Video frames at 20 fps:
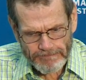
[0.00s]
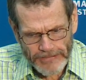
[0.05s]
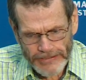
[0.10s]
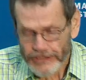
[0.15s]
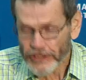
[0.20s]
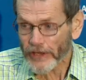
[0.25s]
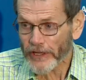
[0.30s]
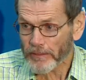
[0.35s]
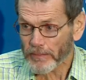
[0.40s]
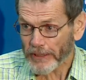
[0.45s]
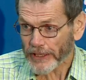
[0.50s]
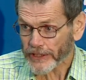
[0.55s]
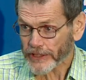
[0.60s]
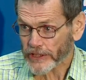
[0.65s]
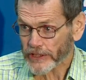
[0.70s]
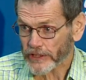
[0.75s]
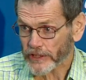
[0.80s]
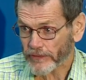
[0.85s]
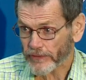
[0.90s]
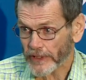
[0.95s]
It's on the
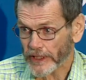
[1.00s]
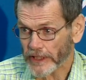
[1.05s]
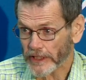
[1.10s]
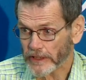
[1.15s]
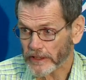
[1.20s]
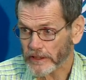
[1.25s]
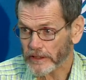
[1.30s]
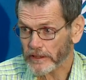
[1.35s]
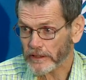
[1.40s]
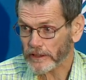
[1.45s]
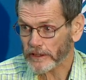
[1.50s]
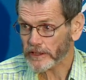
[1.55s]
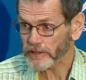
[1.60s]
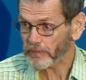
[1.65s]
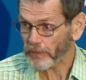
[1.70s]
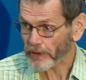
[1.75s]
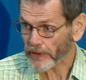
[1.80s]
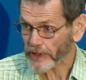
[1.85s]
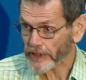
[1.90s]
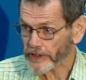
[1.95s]
basis of that
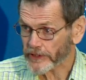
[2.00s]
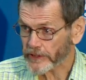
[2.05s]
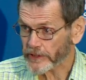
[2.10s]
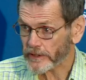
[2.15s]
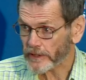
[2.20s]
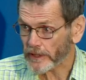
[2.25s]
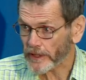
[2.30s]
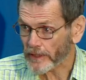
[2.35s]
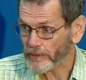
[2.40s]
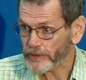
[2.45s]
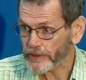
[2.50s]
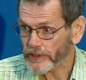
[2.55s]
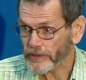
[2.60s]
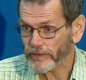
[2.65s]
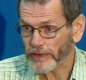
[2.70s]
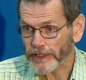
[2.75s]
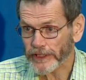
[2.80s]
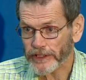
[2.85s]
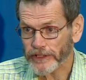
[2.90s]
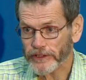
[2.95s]
experience that I was
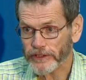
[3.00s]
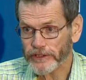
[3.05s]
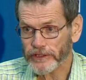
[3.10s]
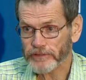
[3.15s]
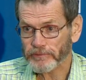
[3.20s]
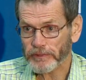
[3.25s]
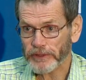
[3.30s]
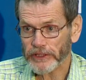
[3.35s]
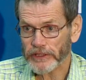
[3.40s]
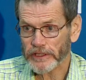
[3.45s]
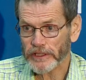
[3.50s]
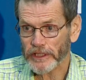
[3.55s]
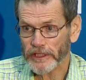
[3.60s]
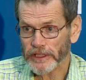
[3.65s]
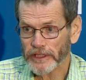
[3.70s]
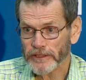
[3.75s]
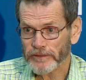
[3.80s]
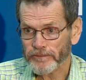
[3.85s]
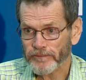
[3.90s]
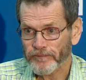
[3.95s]
invited to speak
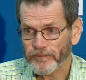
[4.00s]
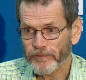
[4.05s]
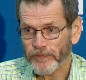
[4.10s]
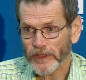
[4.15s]
today.